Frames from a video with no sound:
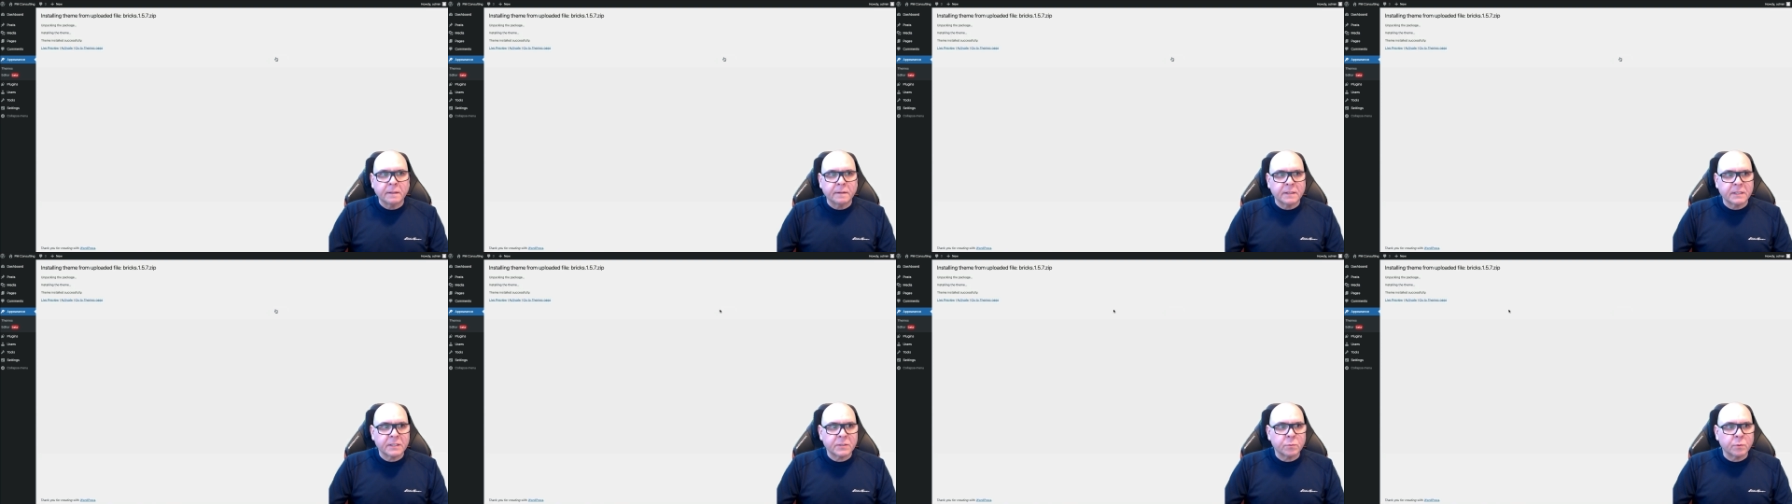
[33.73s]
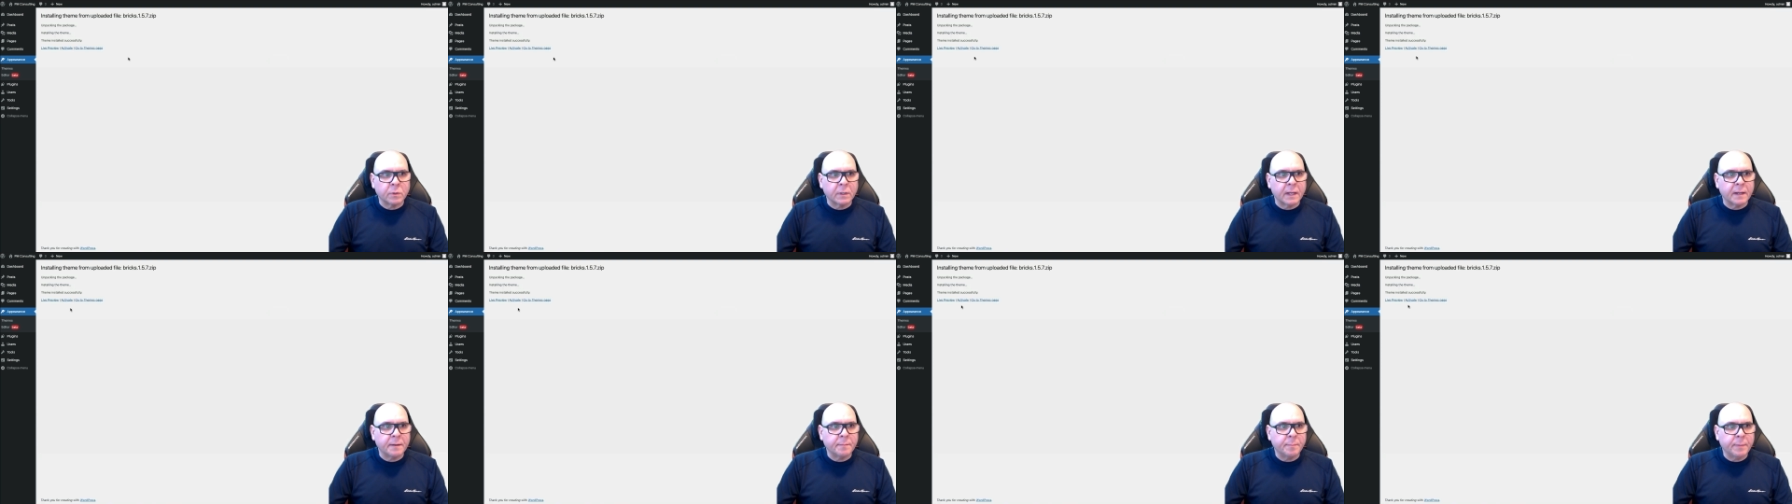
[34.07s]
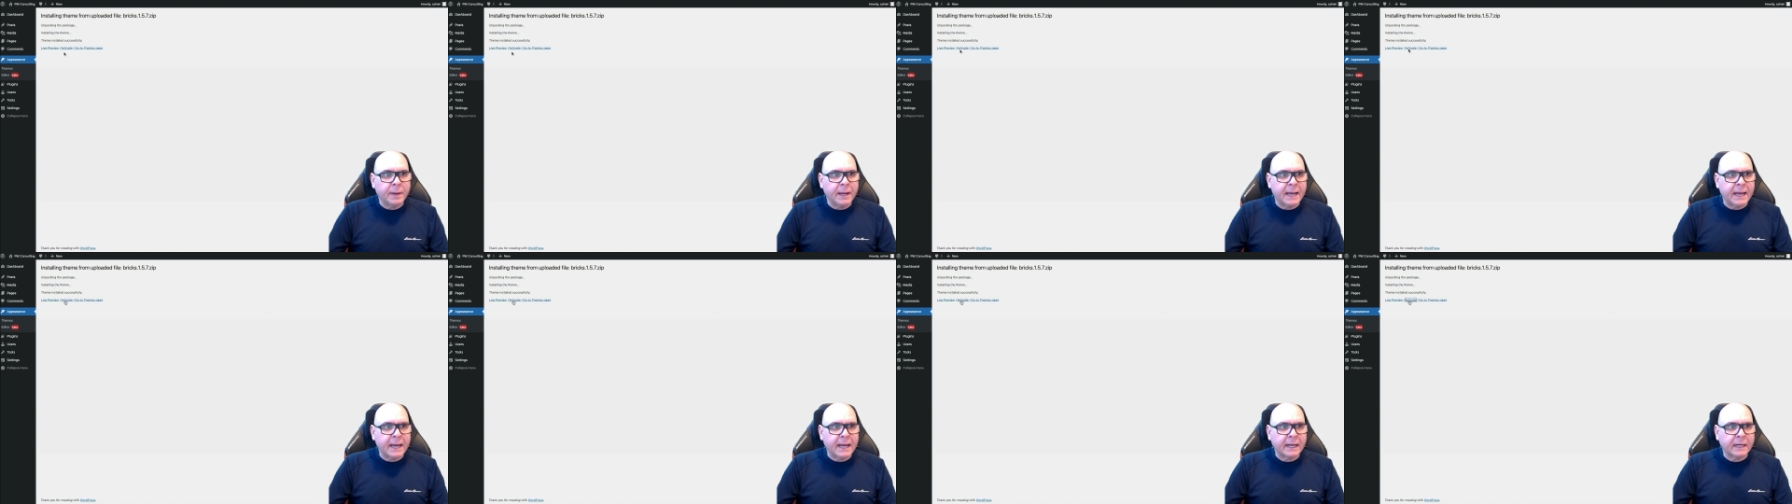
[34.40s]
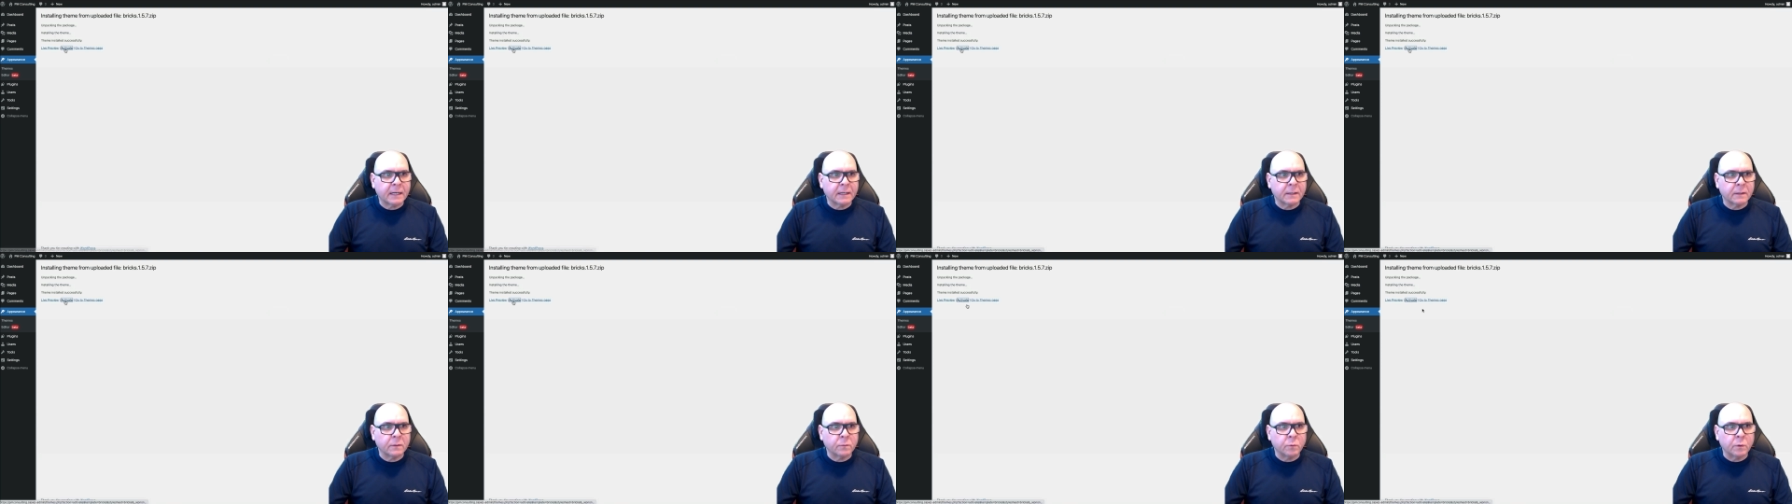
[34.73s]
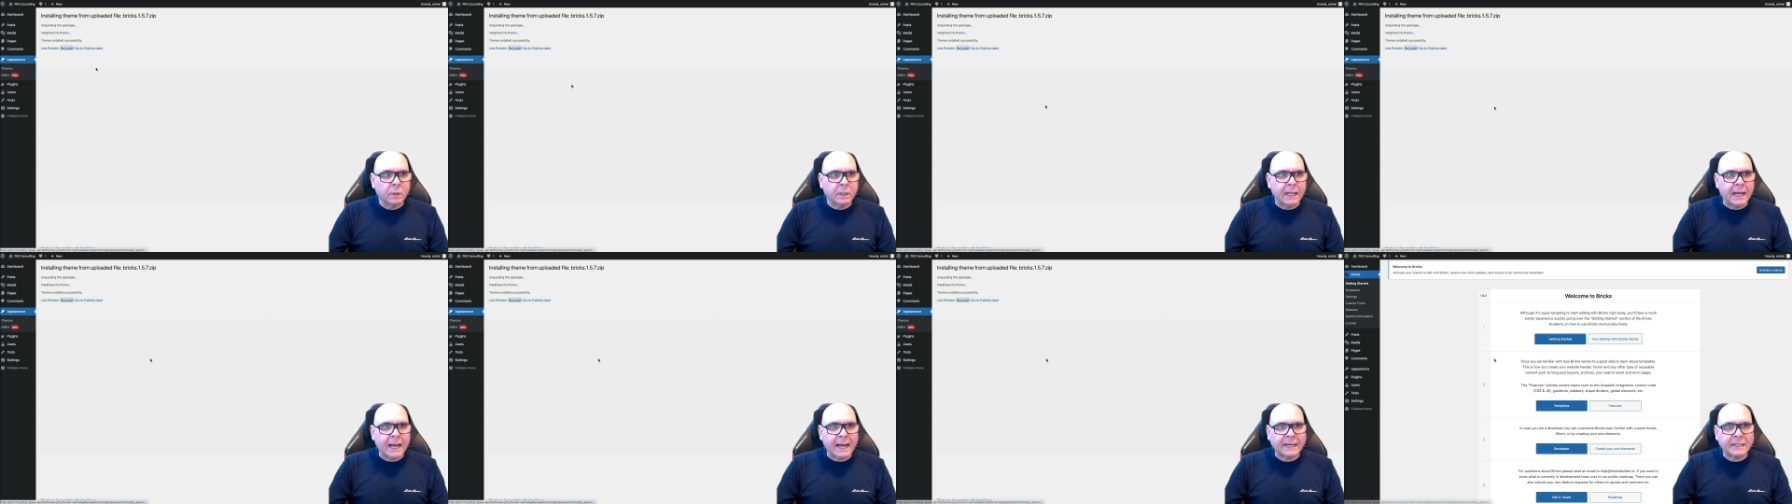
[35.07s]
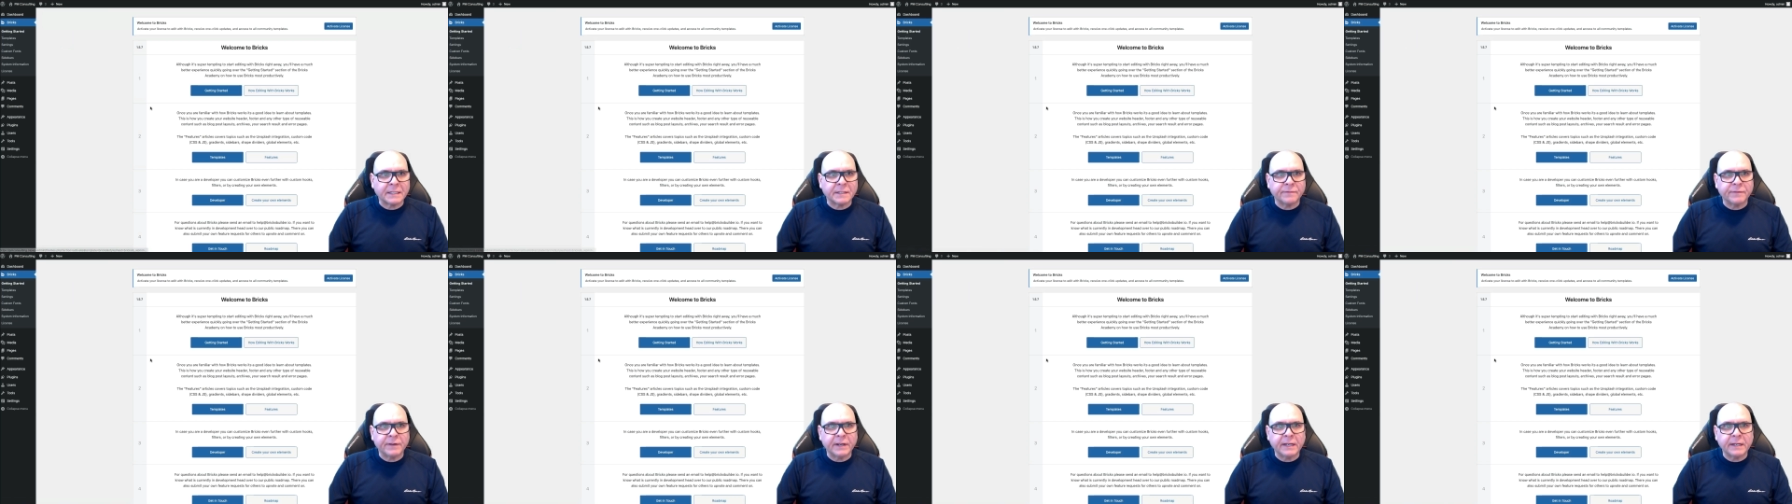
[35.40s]
This will unpack, we'll
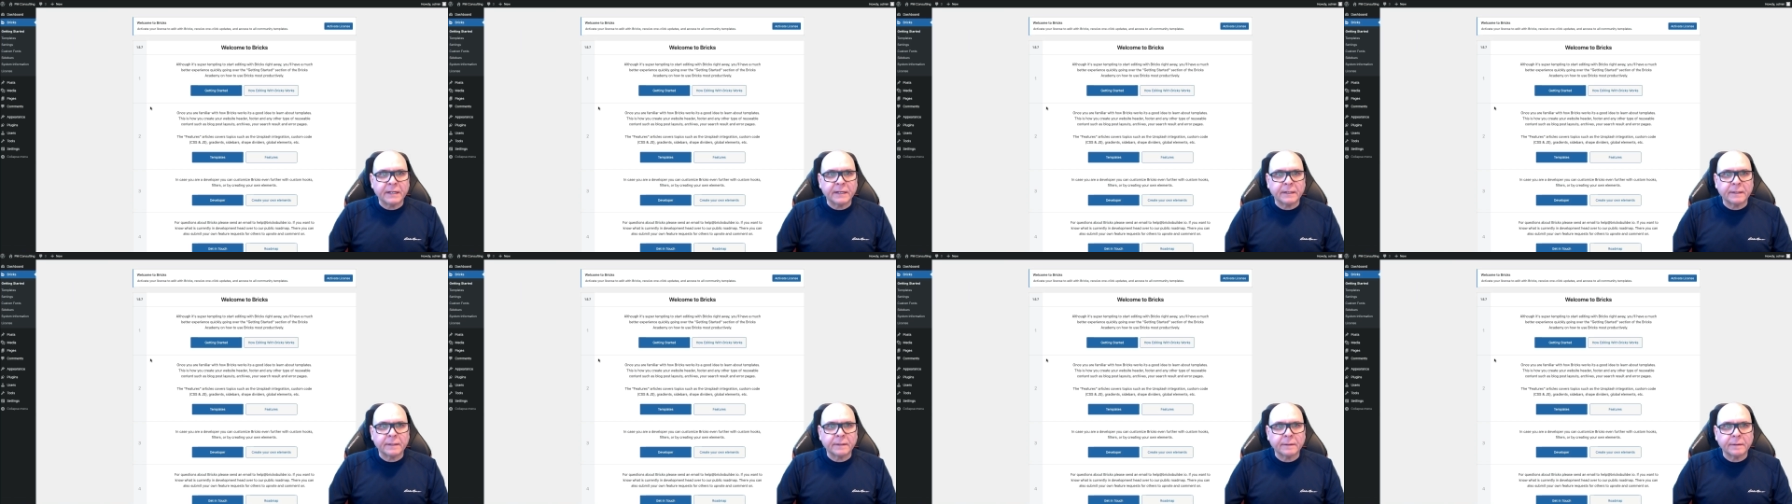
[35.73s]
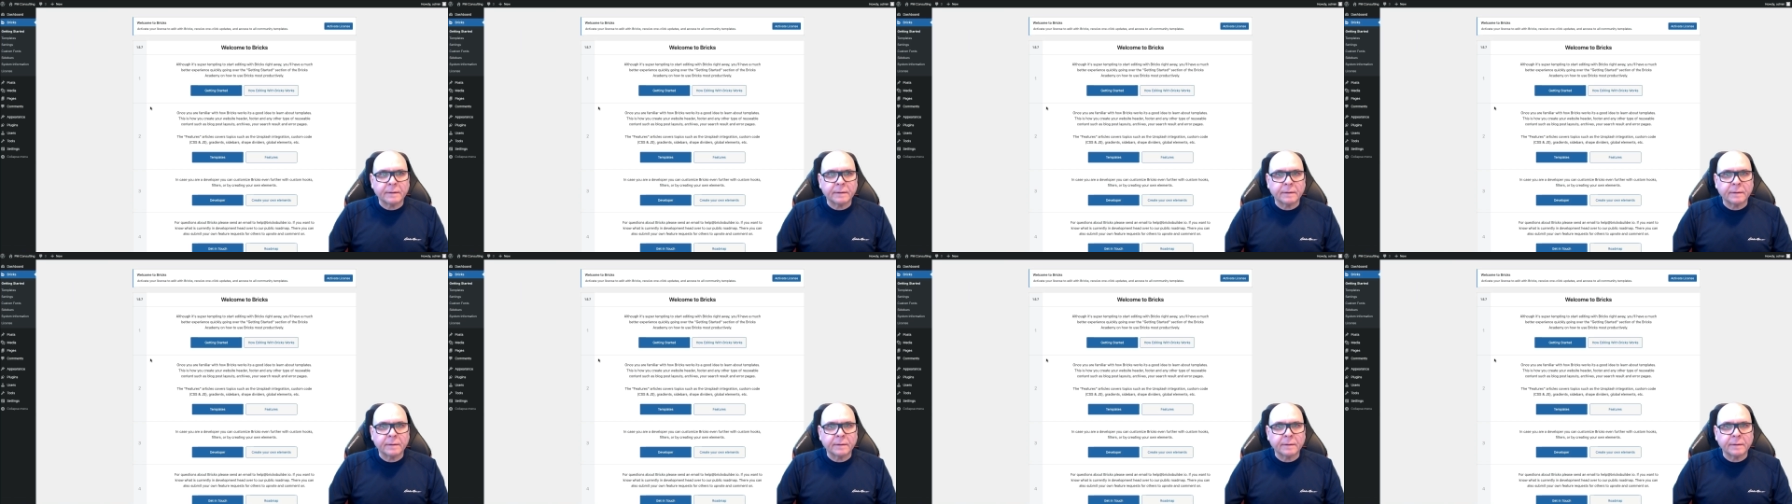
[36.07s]
activate it.